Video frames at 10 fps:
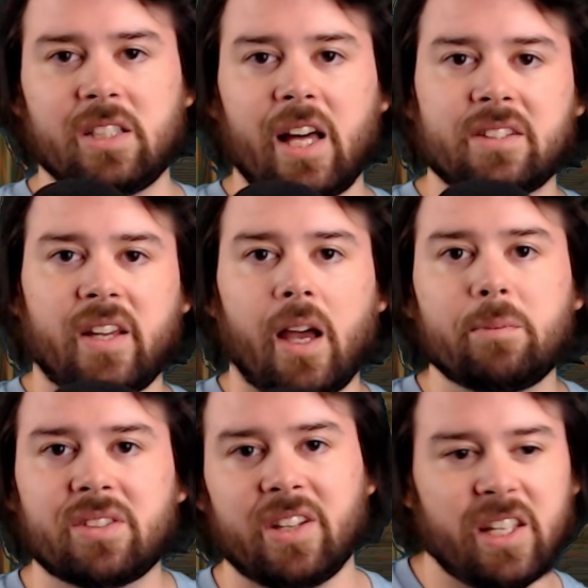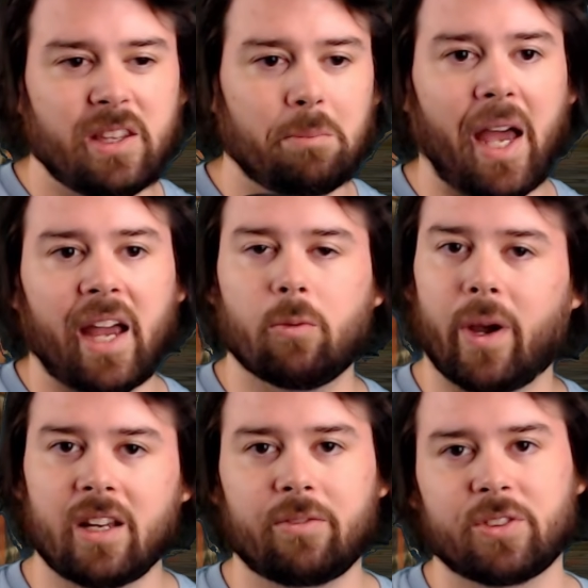a lot of time sitting in the back
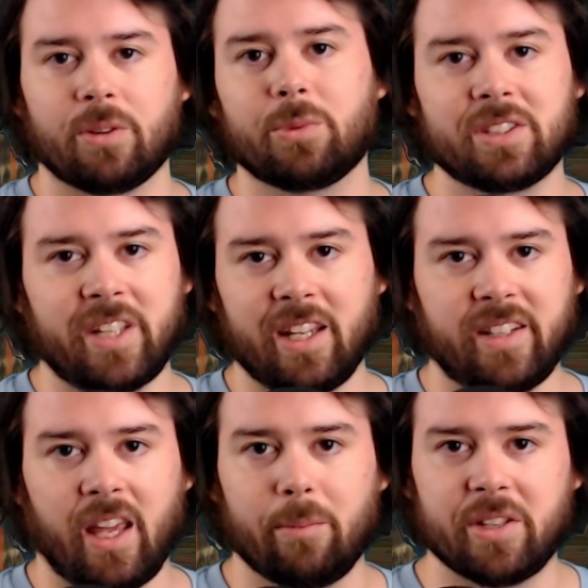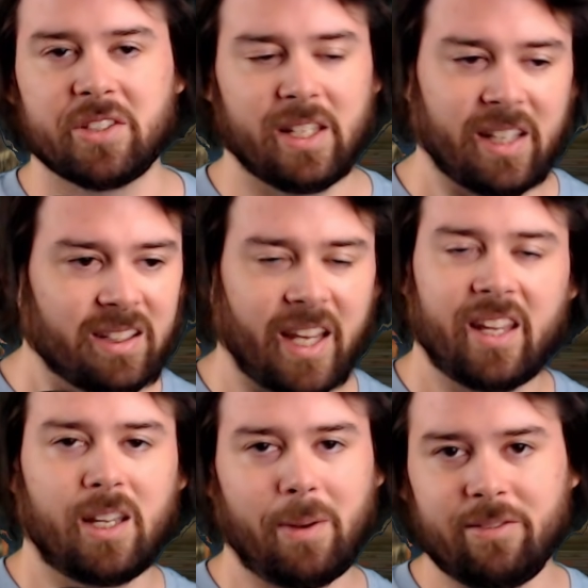waiting for someone to take damage and then
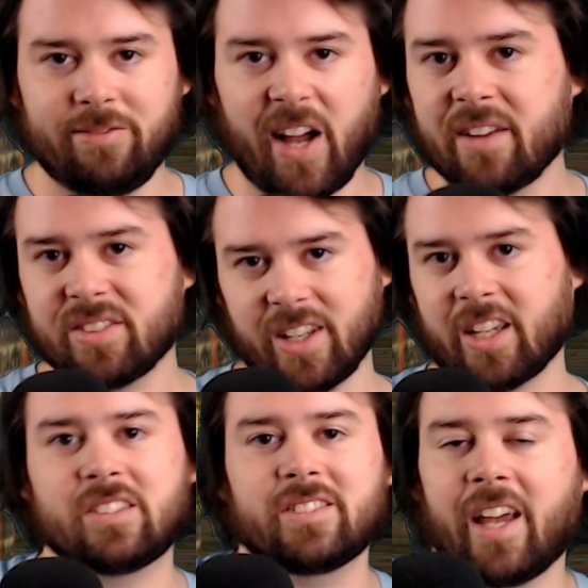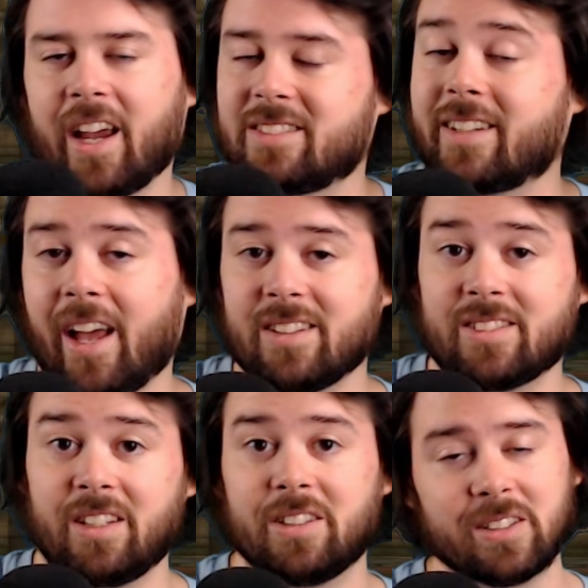taking about 5 seconds to actually cast a
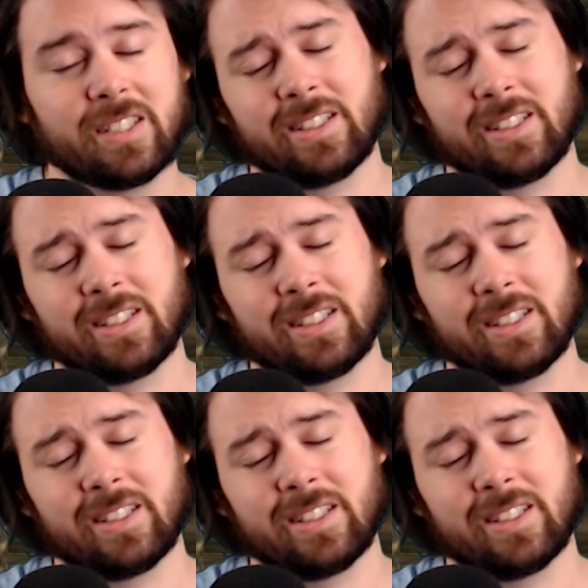heal.